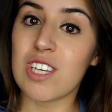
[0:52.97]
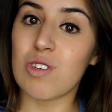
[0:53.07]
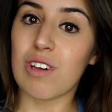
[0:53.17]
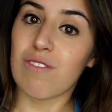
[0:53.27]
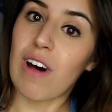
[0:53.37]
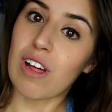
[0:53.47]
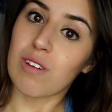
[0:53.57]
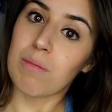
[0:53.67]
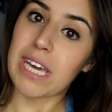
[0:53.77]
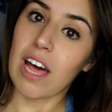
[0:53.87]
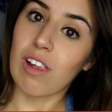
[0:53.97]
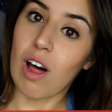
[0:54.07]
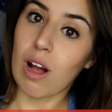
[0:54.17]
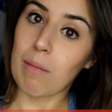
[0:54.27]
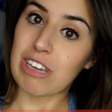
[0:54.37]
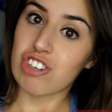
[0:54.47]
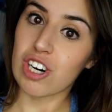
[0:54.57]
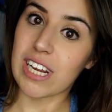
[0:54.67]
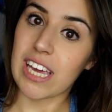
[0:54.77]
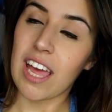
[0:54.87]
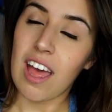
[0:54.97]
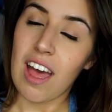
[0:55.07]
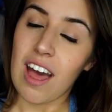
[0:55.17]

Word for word: so you can follow me along my journey